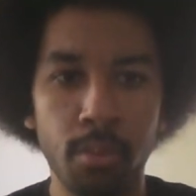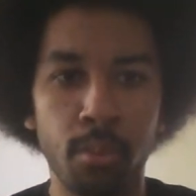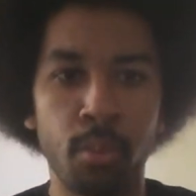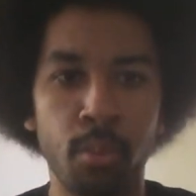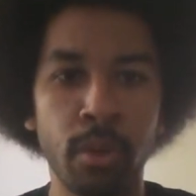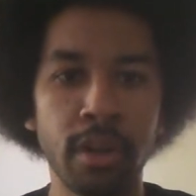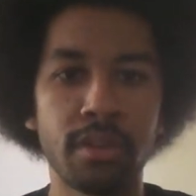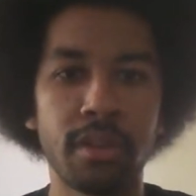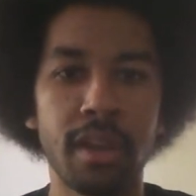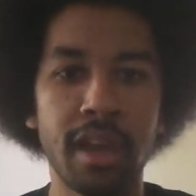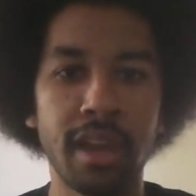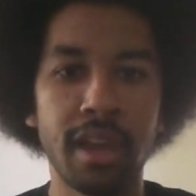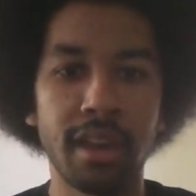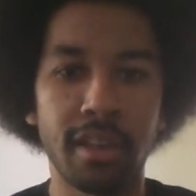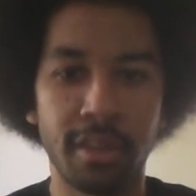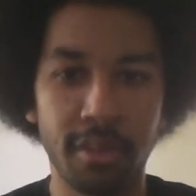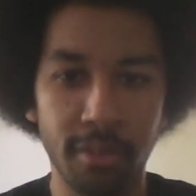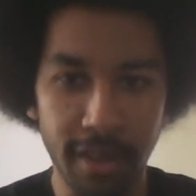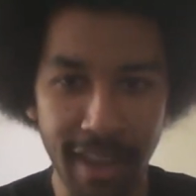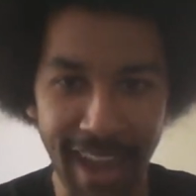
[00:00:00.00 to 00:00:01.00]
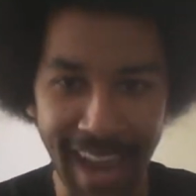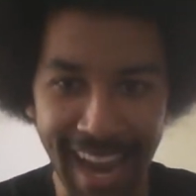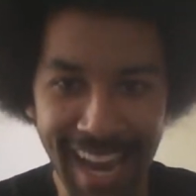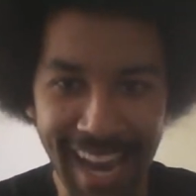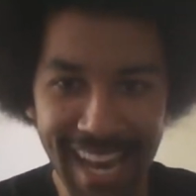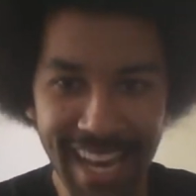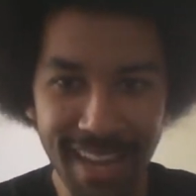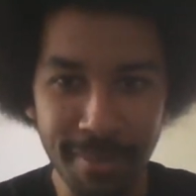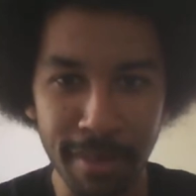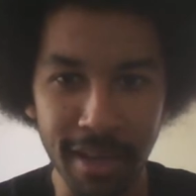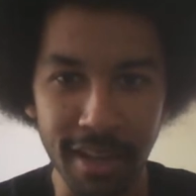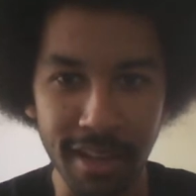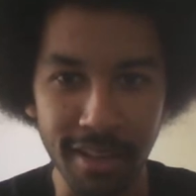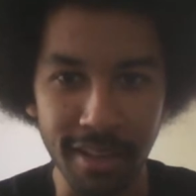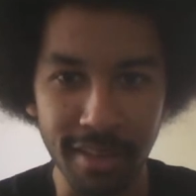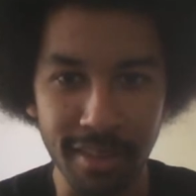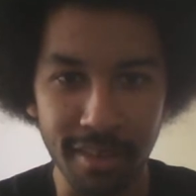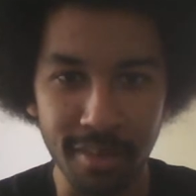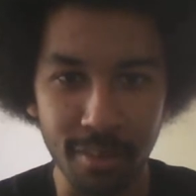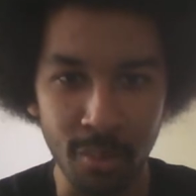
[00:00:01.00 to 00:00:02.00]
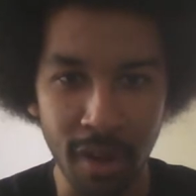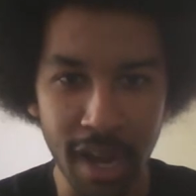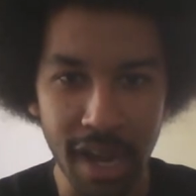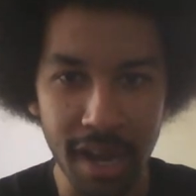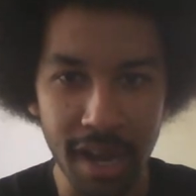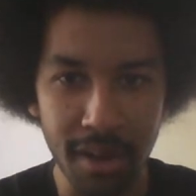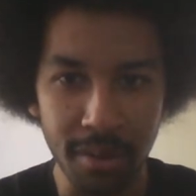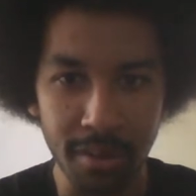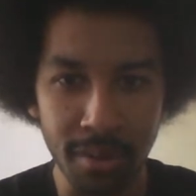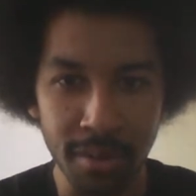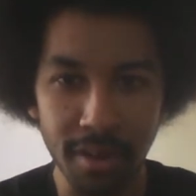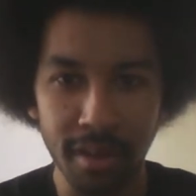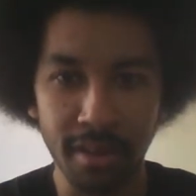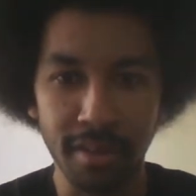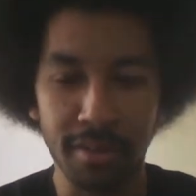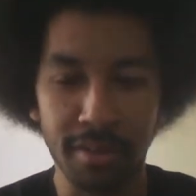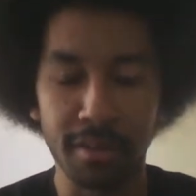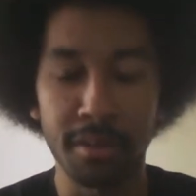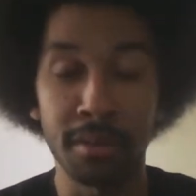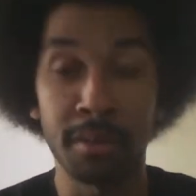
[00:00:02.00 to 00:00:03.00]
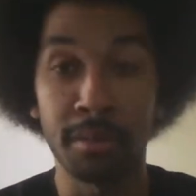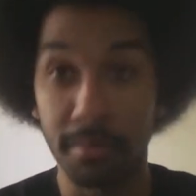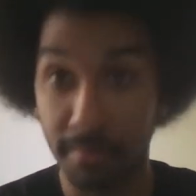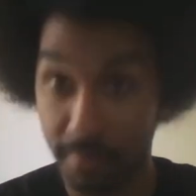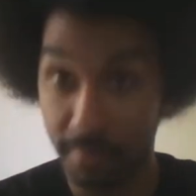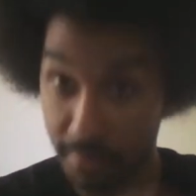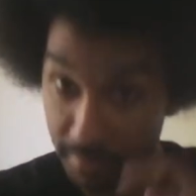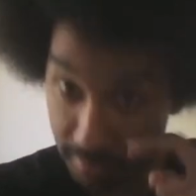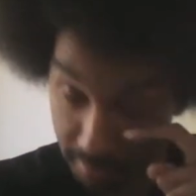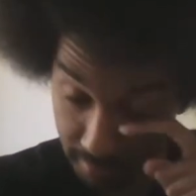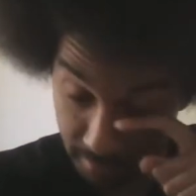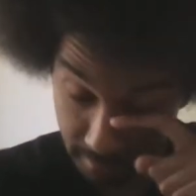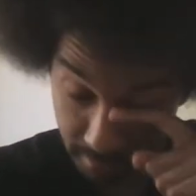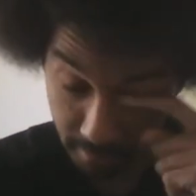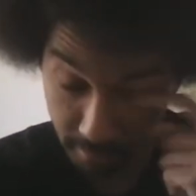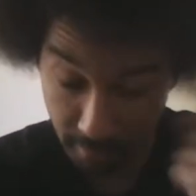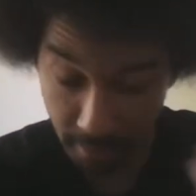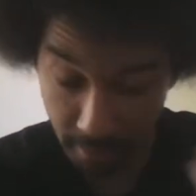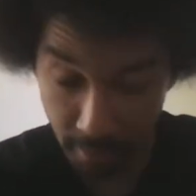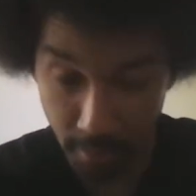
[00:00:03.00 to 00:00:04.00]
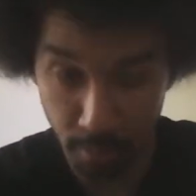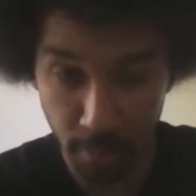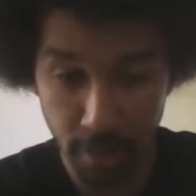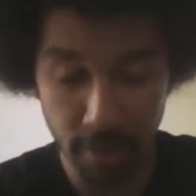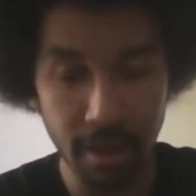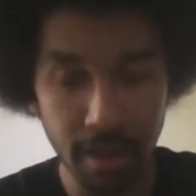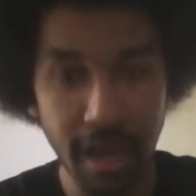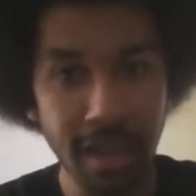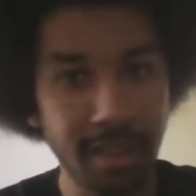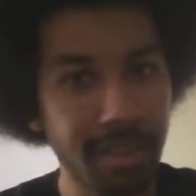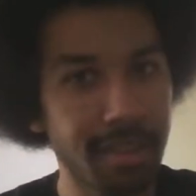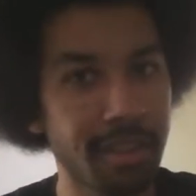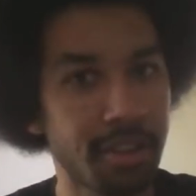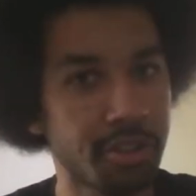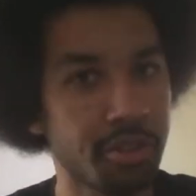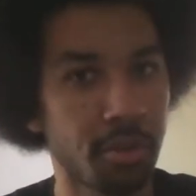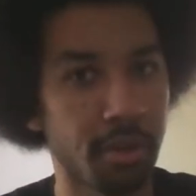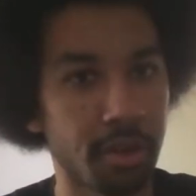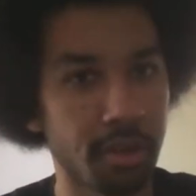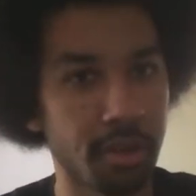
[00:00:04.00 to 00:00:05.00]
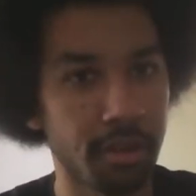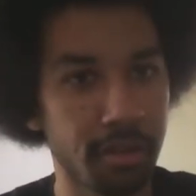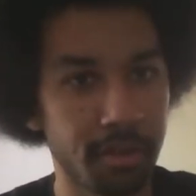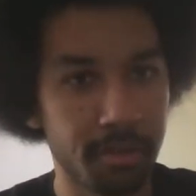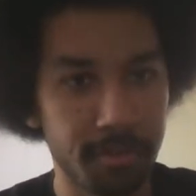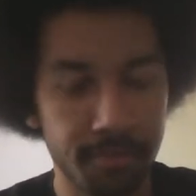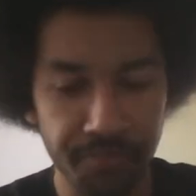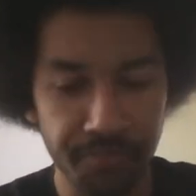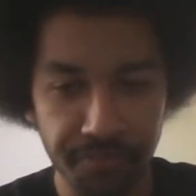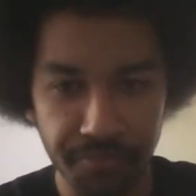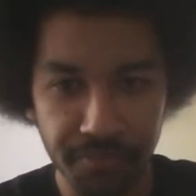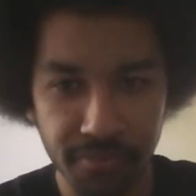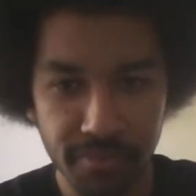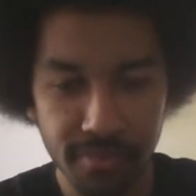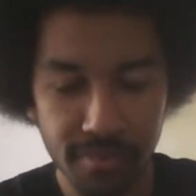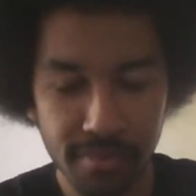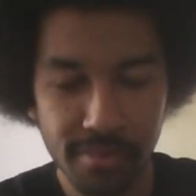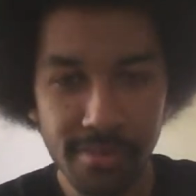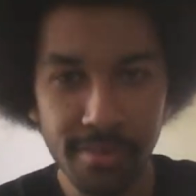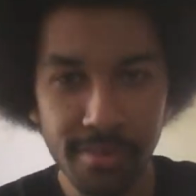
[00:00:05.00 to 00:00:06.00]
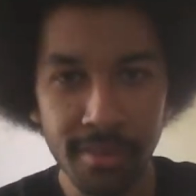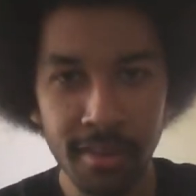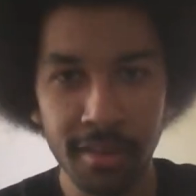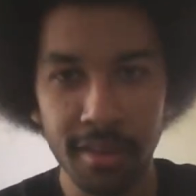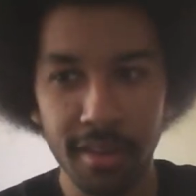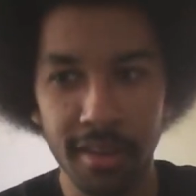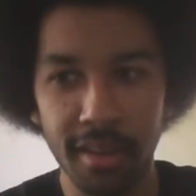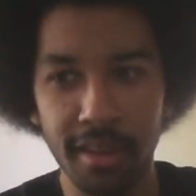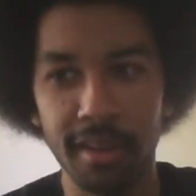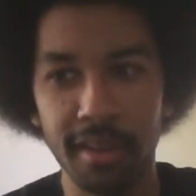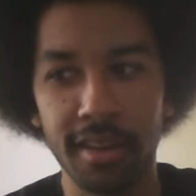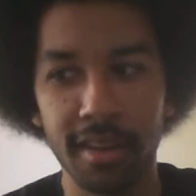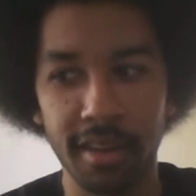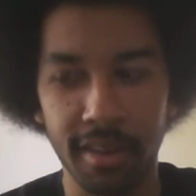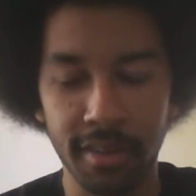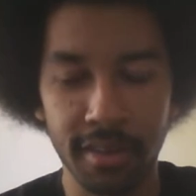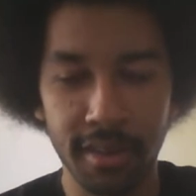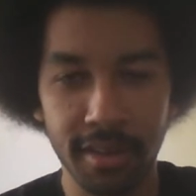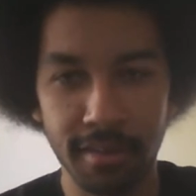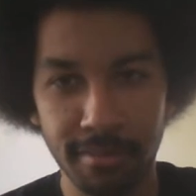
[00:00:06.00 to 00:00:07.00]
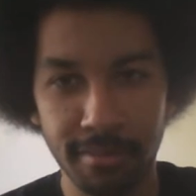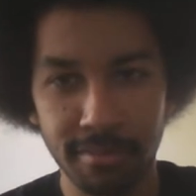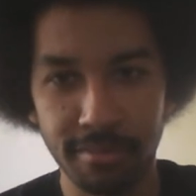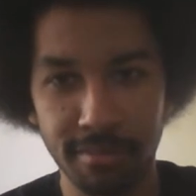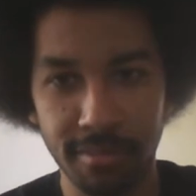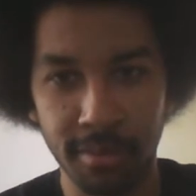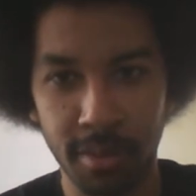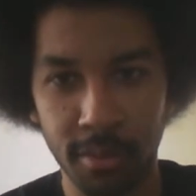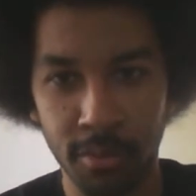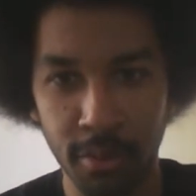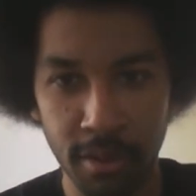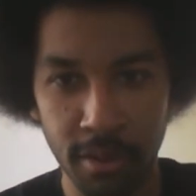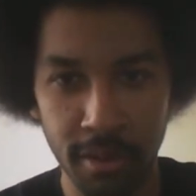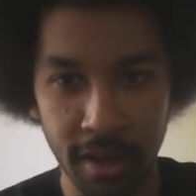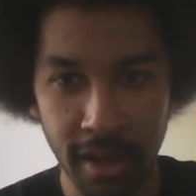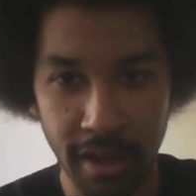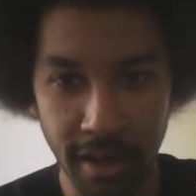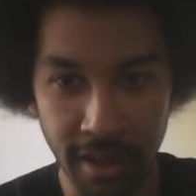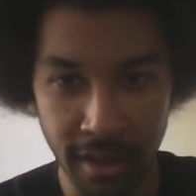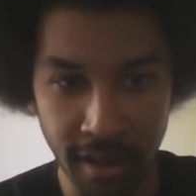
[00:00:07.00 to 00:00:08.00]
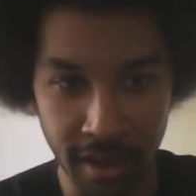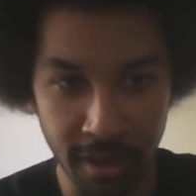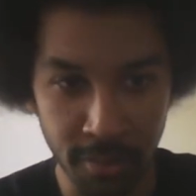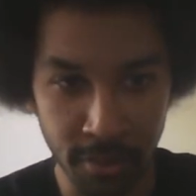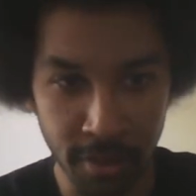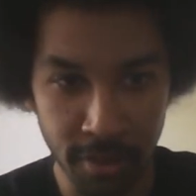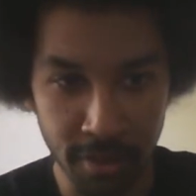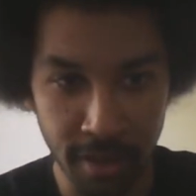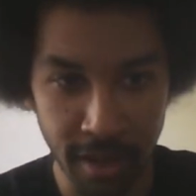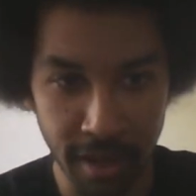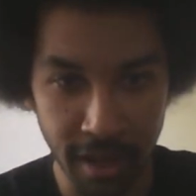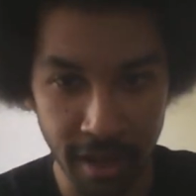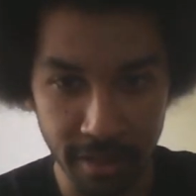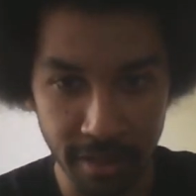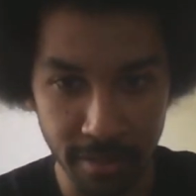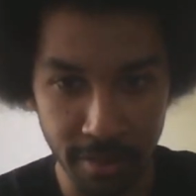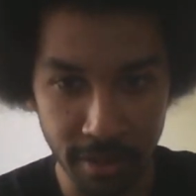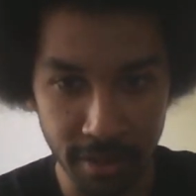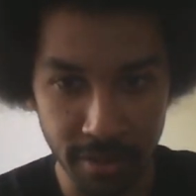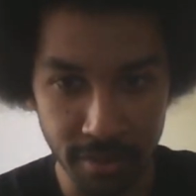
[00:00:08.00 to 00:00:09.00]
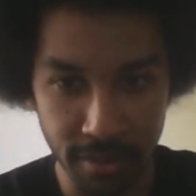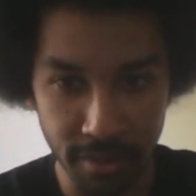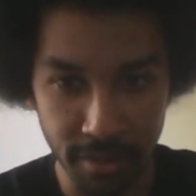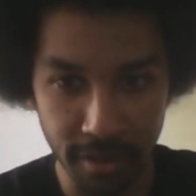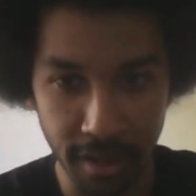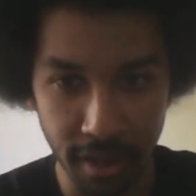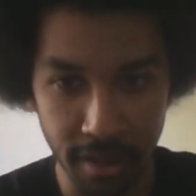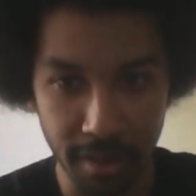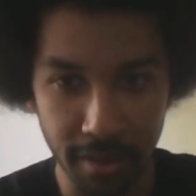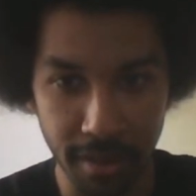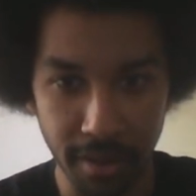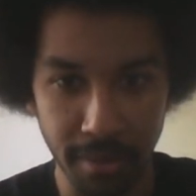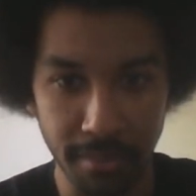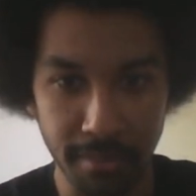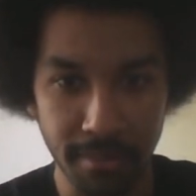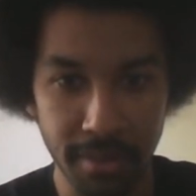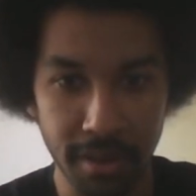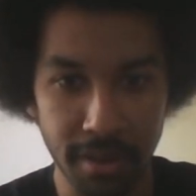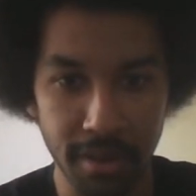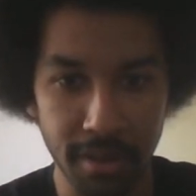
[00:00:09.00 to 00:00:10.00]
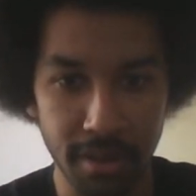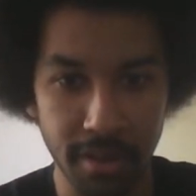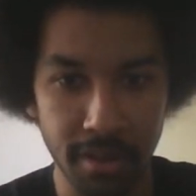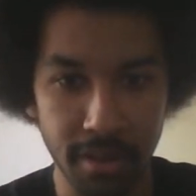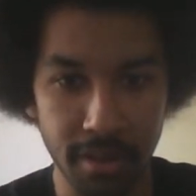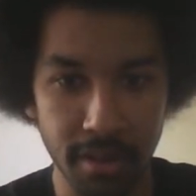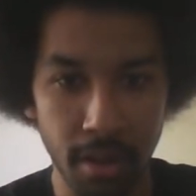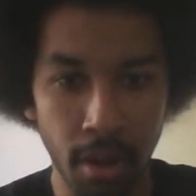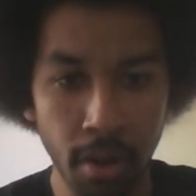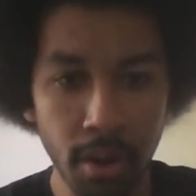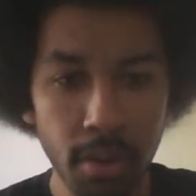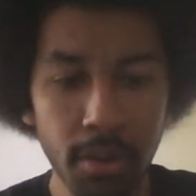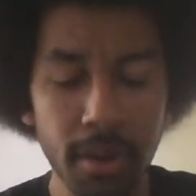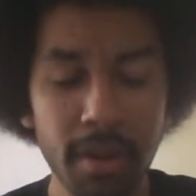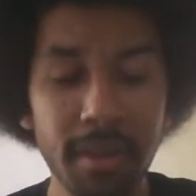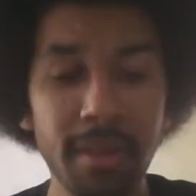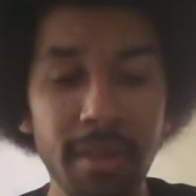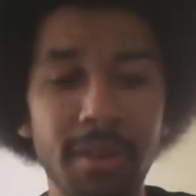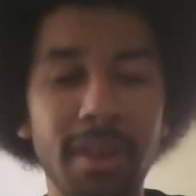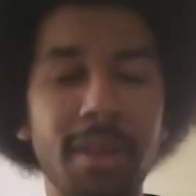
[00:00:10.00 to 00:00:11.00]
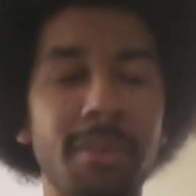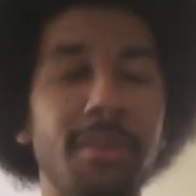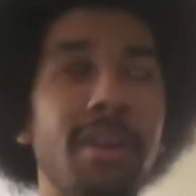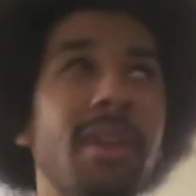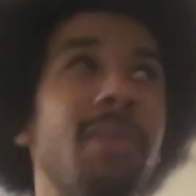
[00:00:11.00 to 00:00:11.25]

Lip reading: Winter Light is only 80 minutes. Wow. Okay, so Winter Light's the shortest. And then Winter Light has to be the shortest. Yeah. Okay. Oh no! Wait!